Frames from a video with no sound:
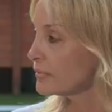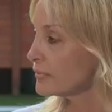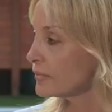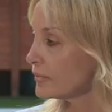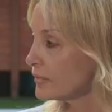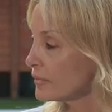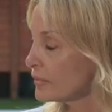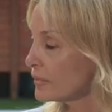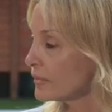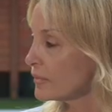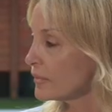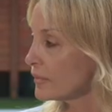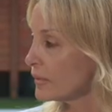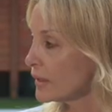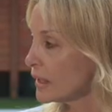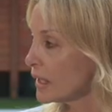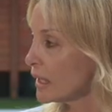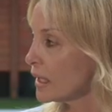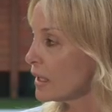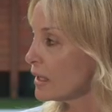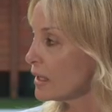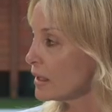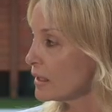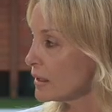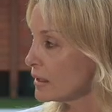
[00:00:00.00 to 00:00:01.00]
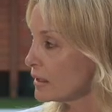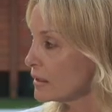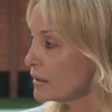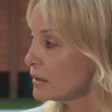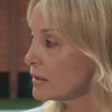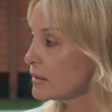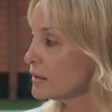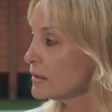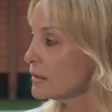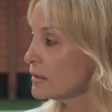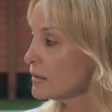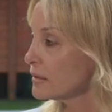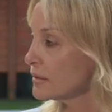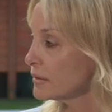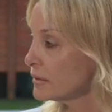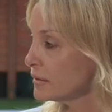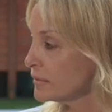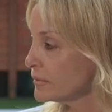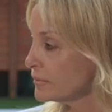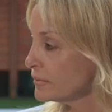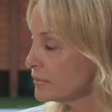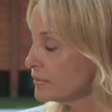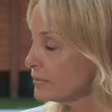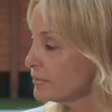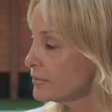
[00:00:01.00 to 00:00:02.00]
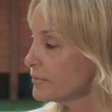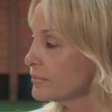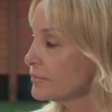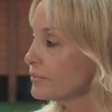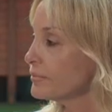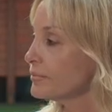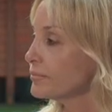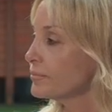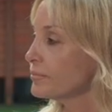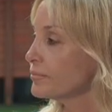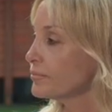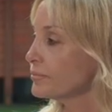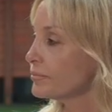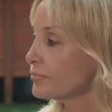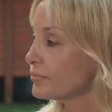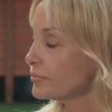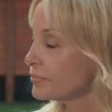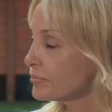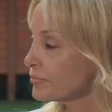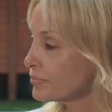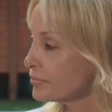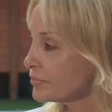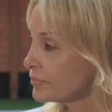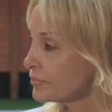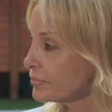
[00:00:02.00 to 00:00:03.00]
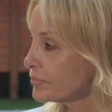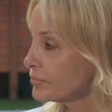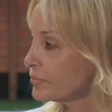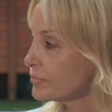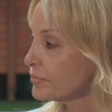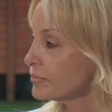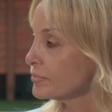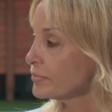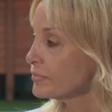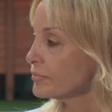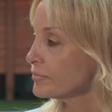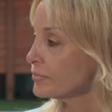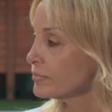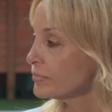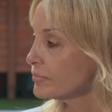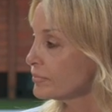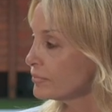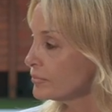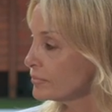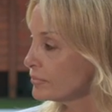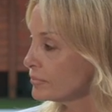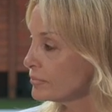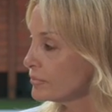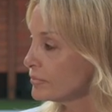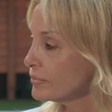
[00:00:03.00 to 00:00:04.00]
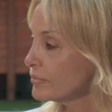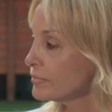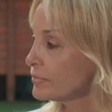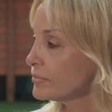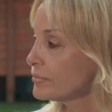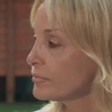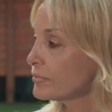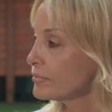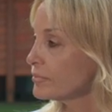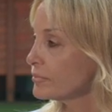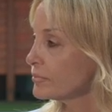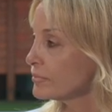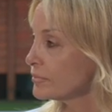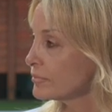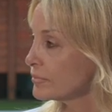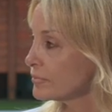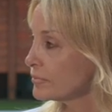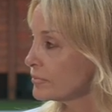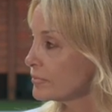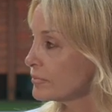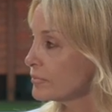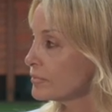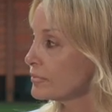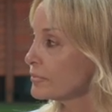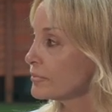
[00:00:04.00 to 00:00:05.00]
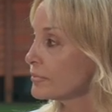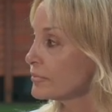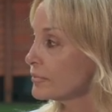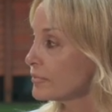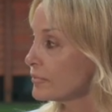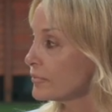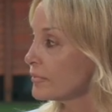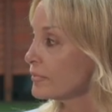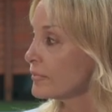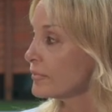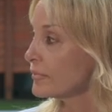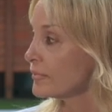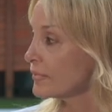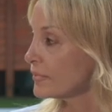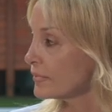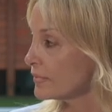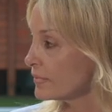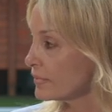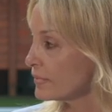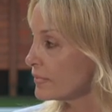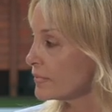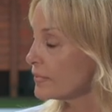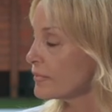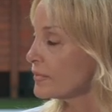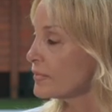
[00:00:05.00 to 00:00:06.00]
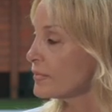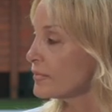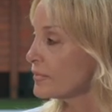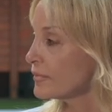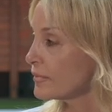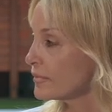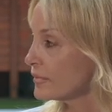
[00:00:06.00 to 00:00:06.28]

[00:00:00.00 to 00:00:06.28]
The person shown says nothing.